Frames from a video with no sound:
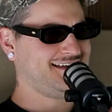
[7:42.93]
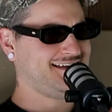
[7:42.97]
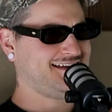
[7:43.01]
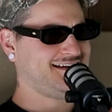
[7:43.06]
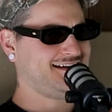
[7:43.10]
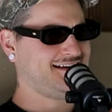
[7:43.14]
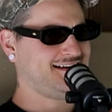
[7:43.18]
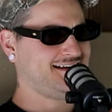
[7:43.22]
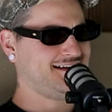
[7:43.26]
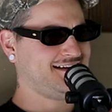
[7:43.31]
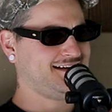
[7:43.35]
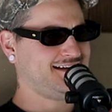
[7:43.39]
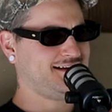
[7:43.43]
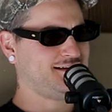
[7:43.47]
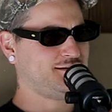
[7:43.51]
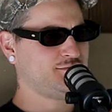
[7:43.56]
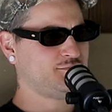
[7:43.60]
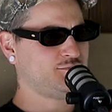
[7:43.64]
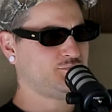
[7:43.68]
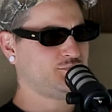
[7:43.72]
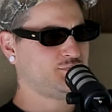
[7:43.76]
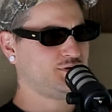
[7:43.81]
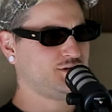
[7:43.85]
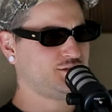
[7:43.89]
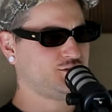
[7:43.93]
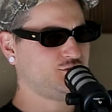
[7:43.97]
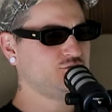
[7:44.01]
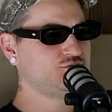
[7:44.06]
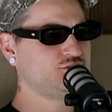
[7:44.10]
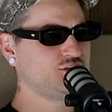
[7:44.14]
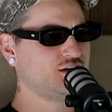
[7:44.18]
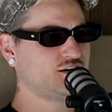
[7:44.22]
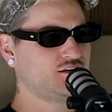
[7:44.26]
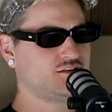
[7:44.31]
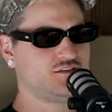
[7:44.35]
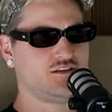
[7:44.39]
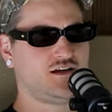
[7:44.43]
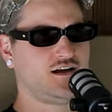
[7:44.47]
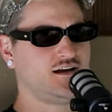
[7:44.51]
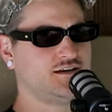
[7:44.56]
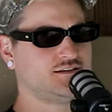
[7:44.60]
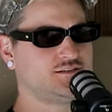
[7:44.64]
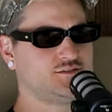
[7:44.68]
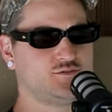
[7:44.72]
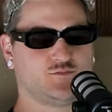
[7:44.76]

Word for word: Uh, but you've done a lot.